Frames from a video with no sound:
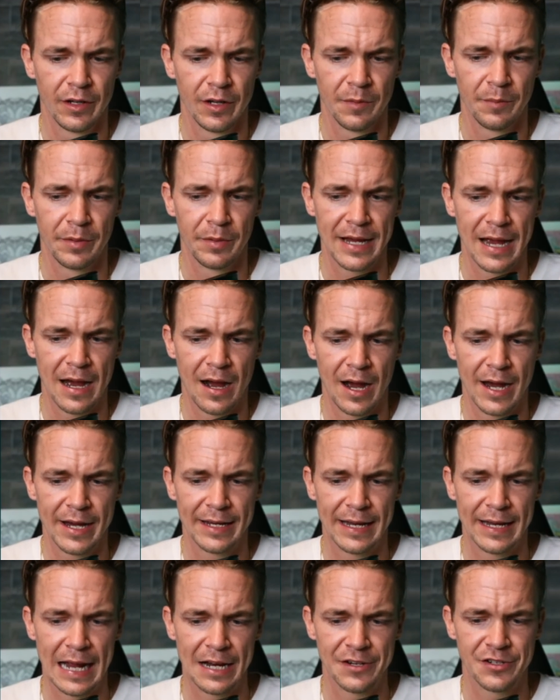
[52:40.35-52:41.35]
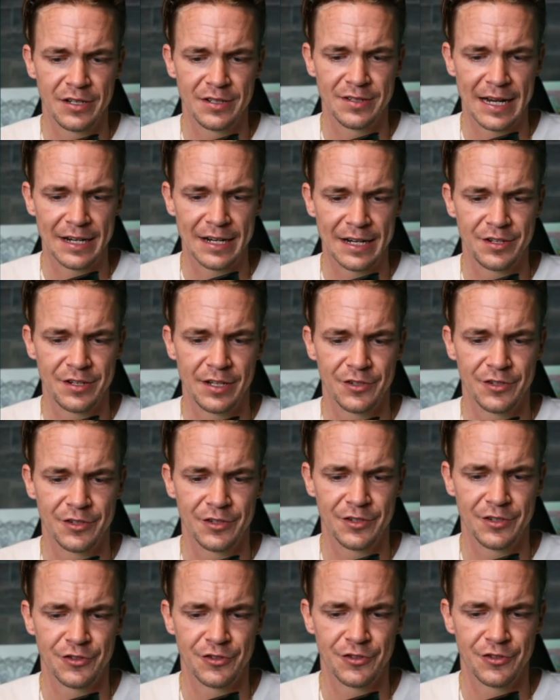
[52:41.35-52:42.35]
But yeah, Heiken Ashi is actually a
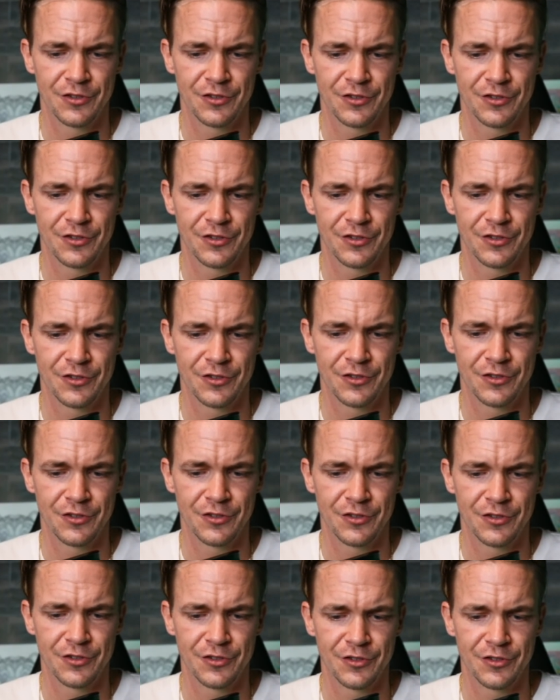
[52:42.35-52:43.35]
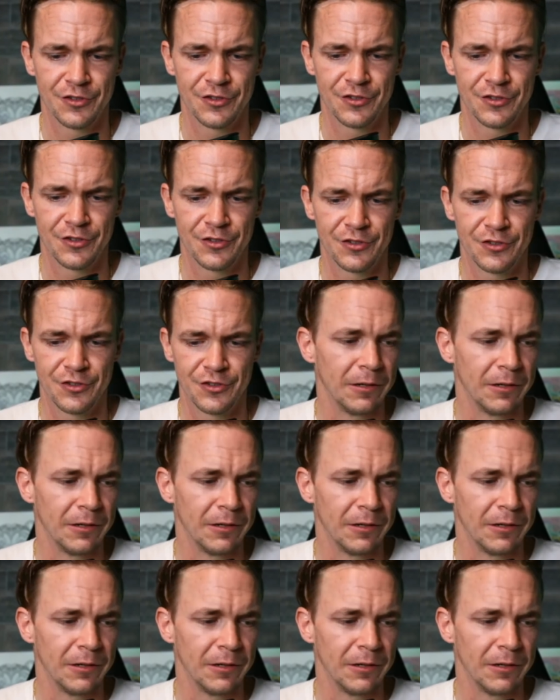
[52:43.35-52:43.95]
trend candle, and I just like it.